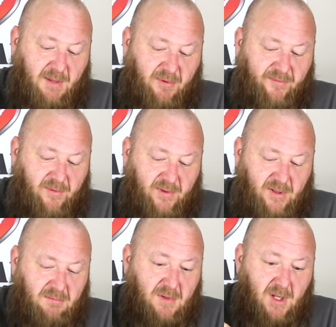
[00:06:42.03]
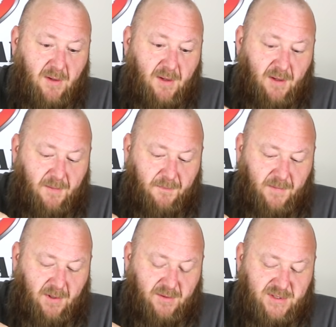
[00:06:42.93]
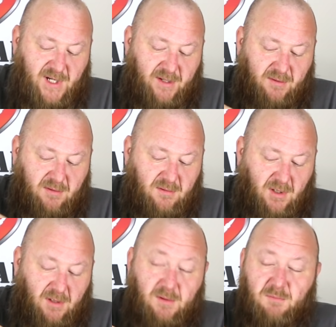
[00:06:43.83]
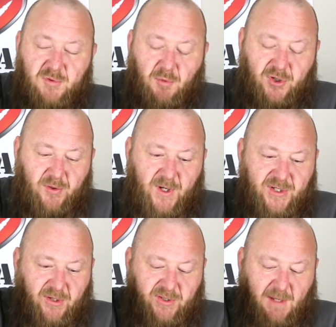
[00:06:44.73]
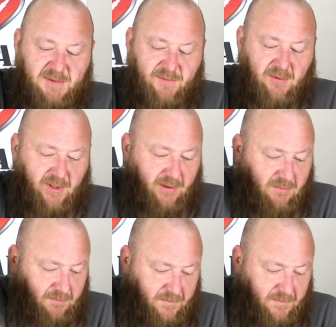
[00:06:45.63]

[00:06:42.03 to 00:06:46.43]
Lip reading: I prefer the standard more traditional types of holding.